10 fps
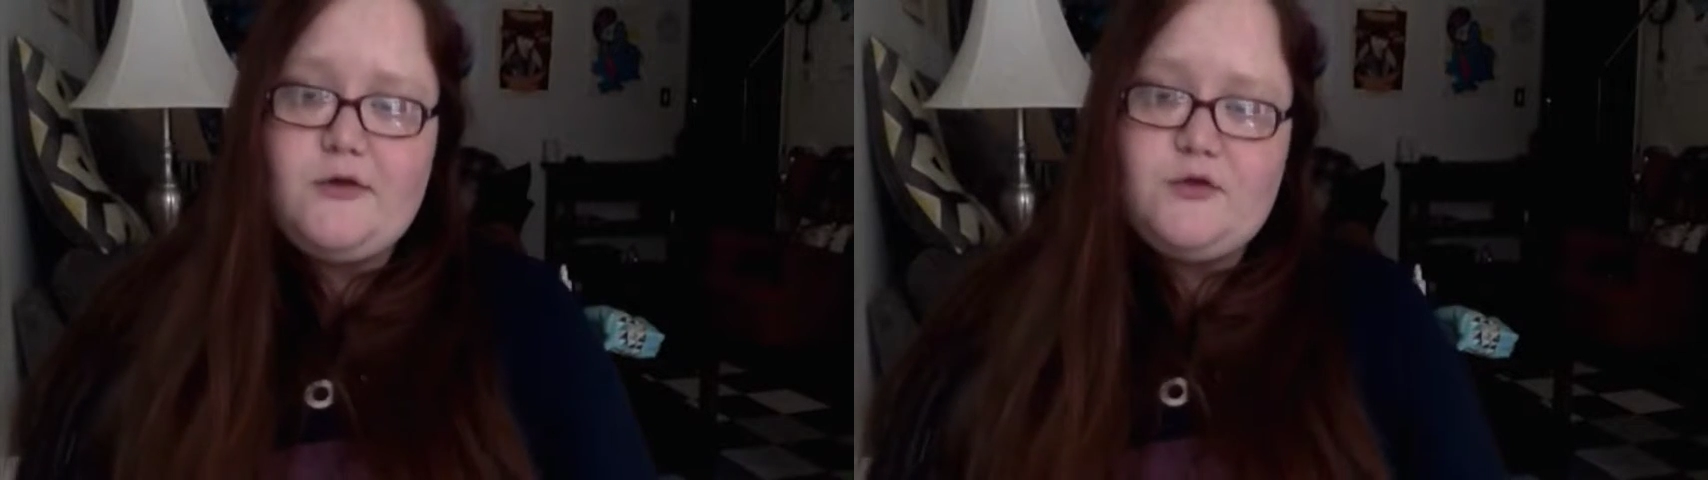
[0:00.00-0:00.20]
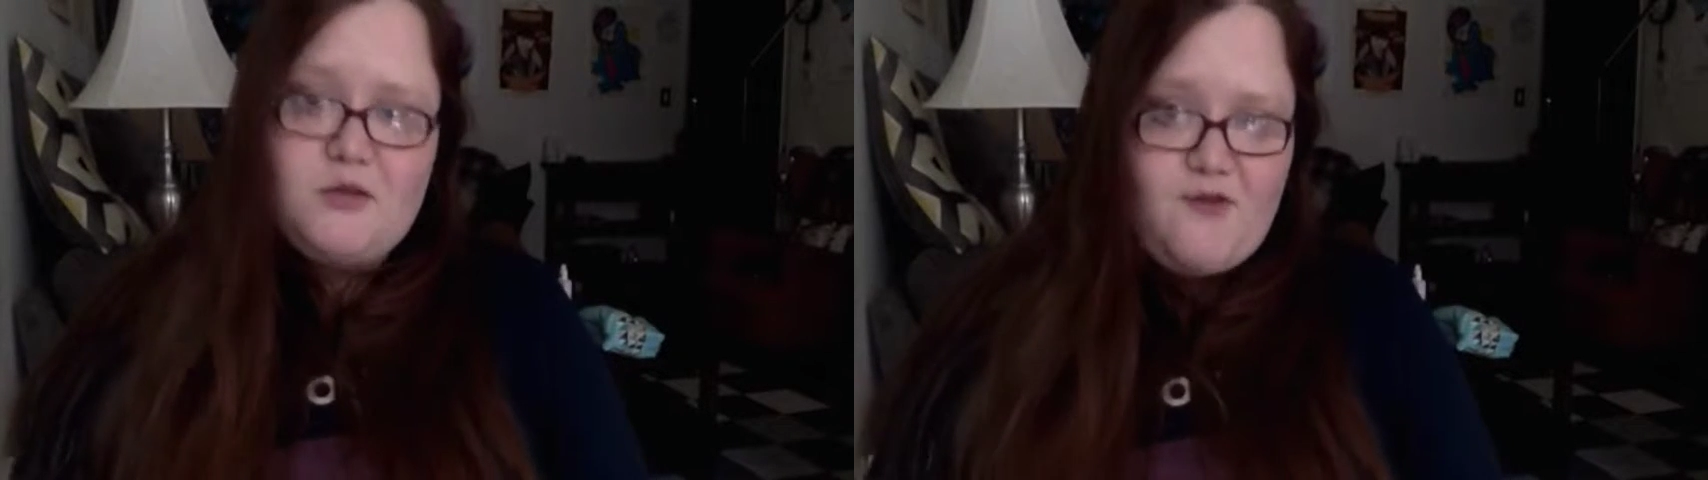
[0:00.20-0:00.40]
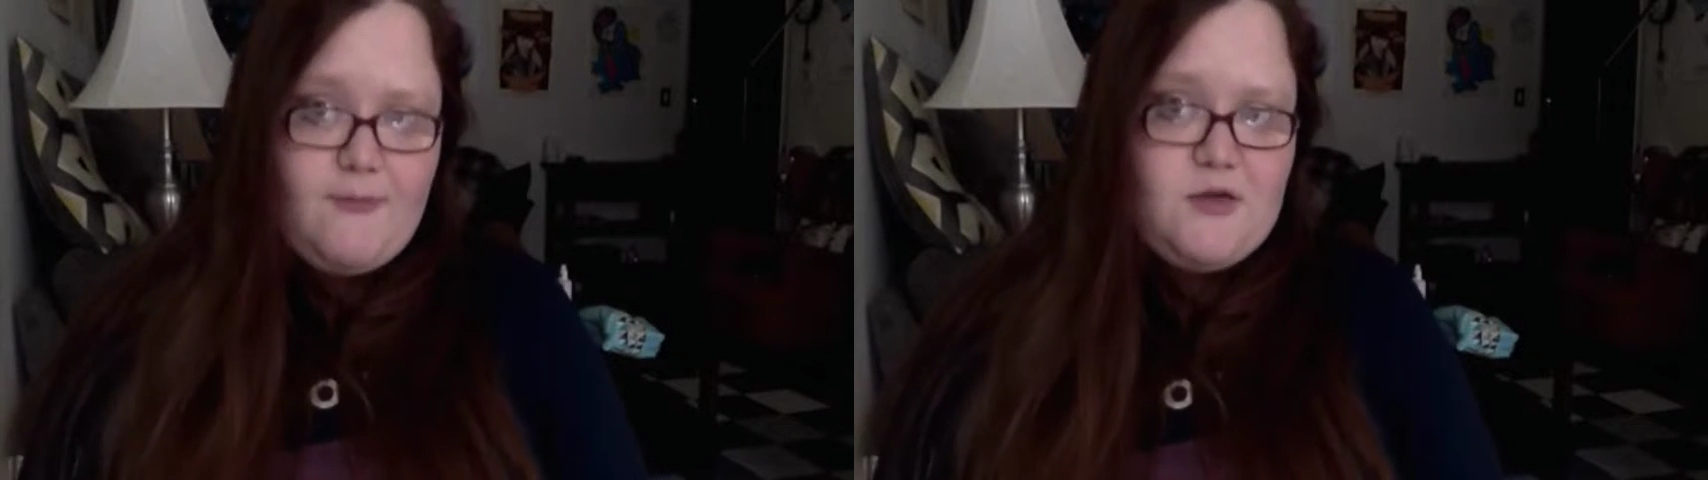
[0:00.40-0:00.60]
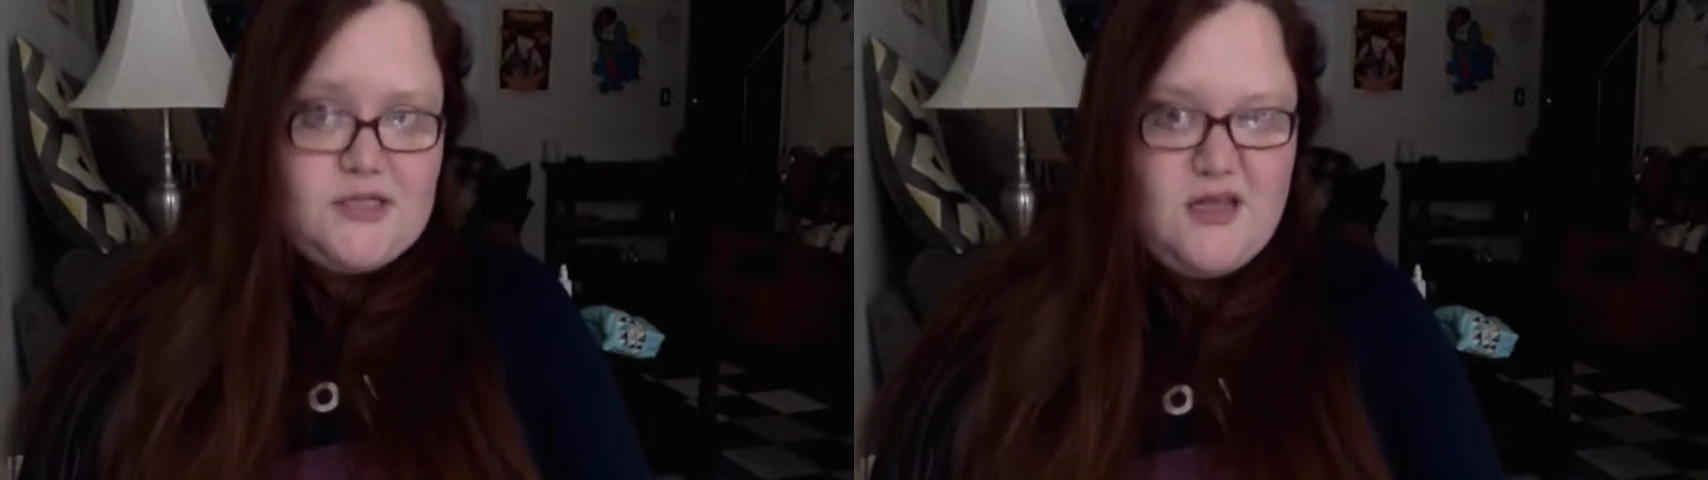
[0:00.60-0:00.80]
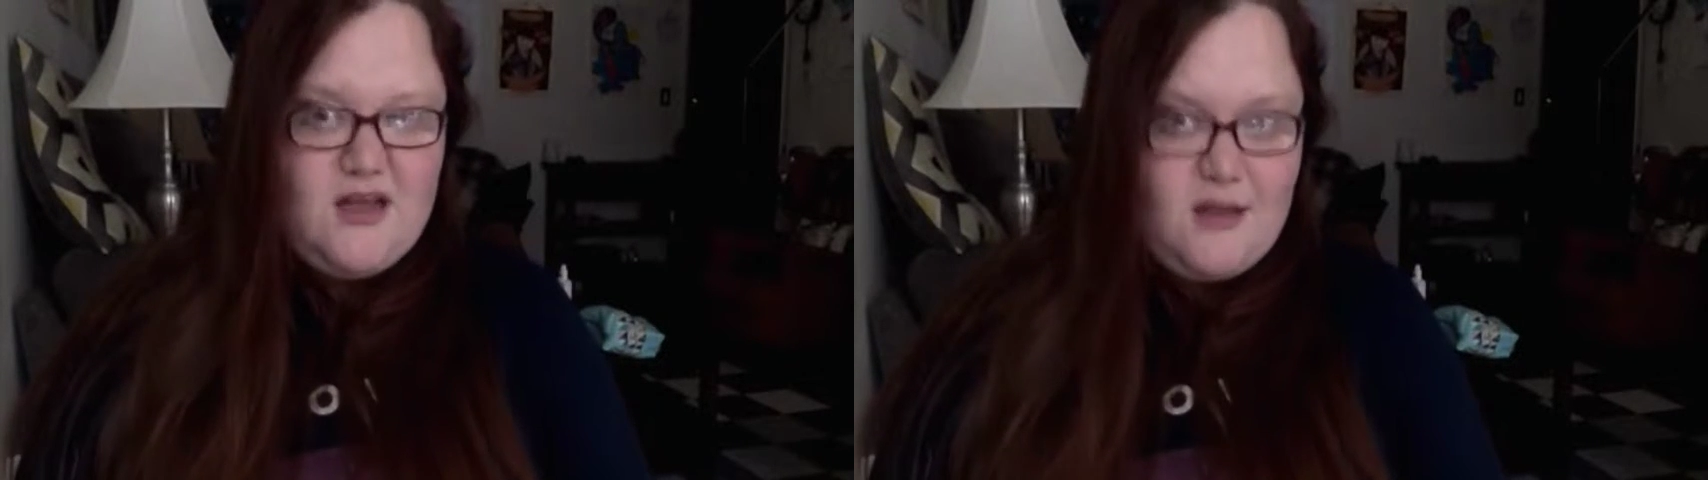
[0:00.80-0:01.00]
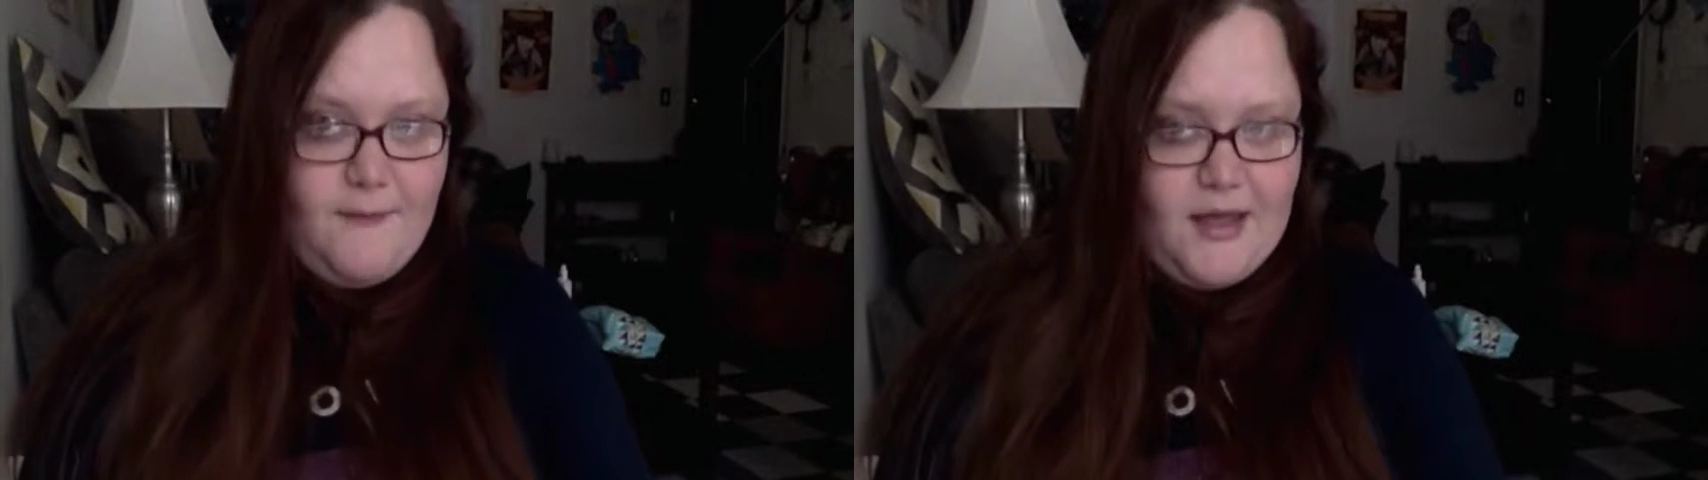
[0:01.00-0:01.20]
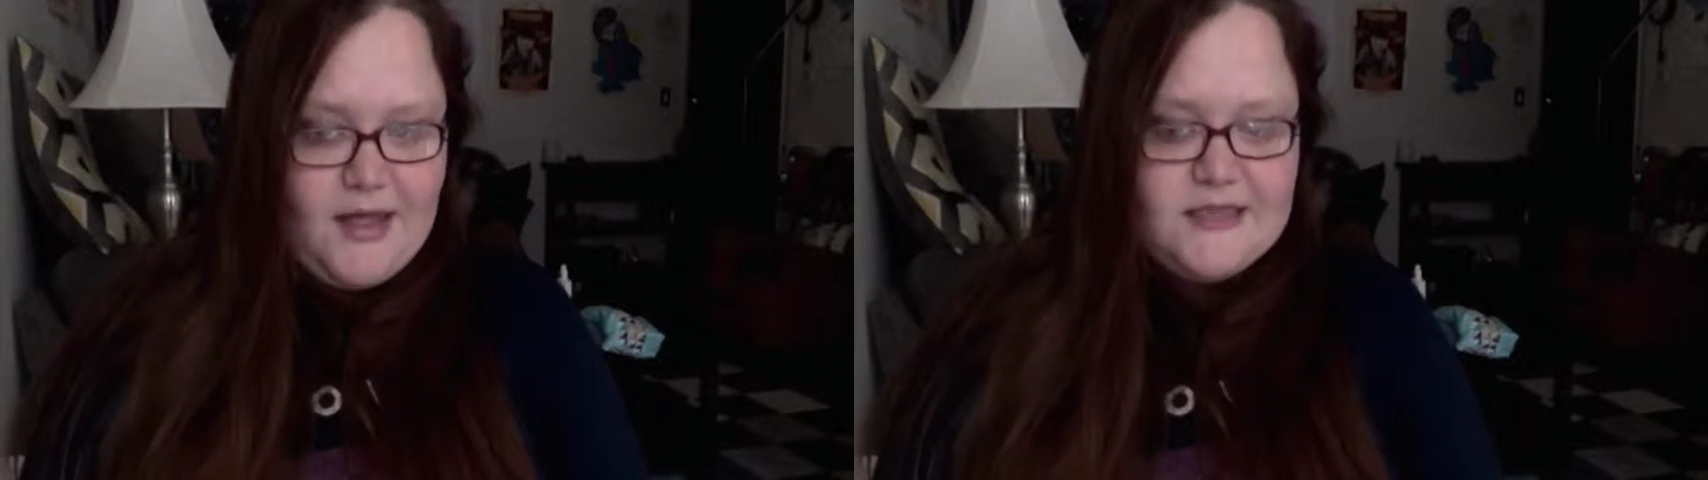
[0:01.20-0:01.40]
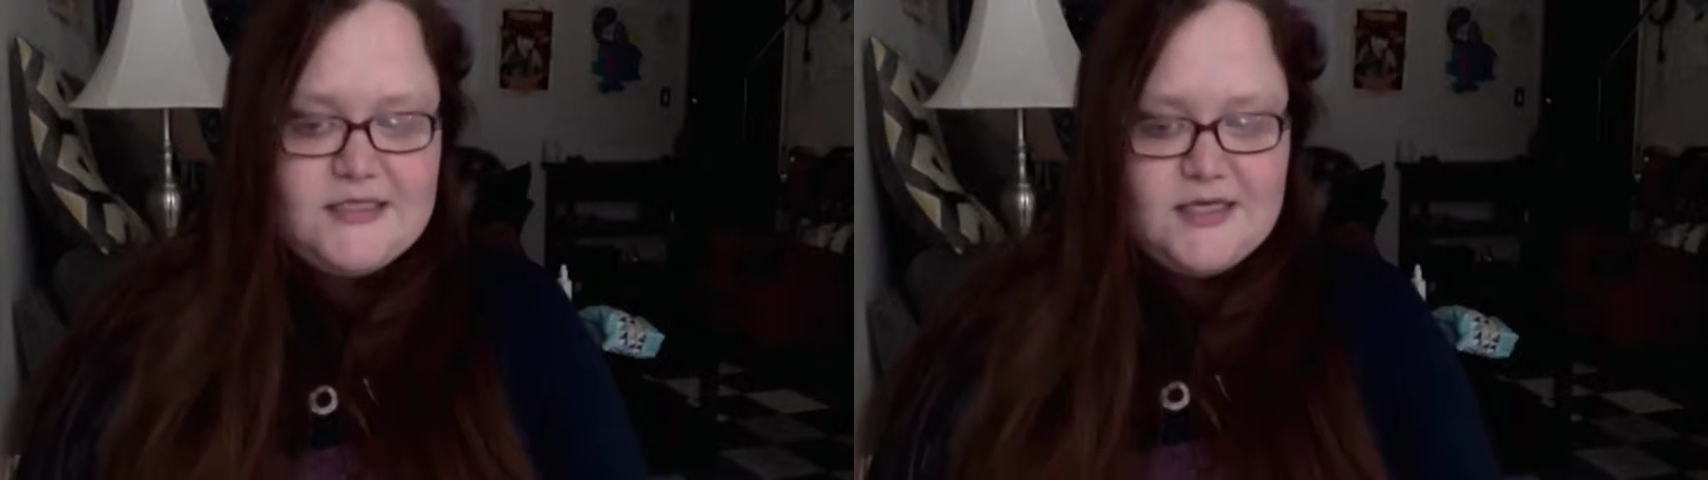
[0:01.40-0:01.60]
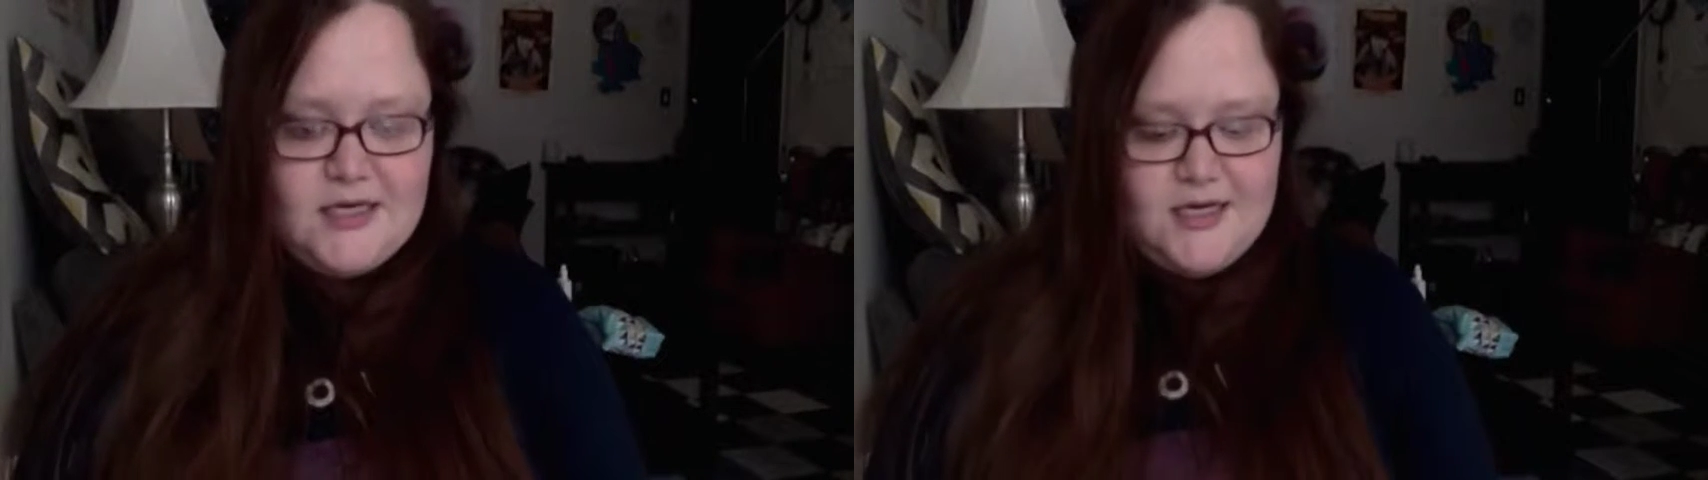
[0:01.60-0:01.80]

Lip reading: 25% nylon base.